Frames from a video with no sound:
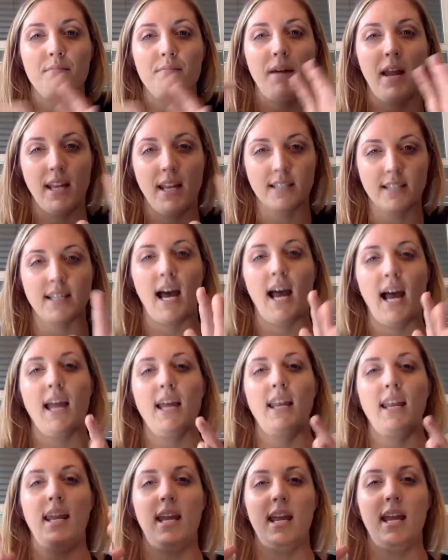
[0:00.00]

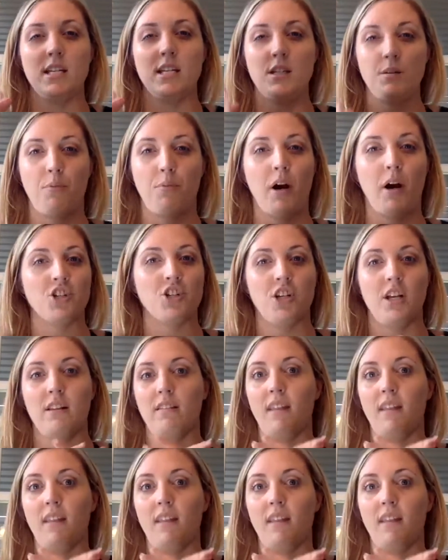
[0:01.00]
anxiety and depression.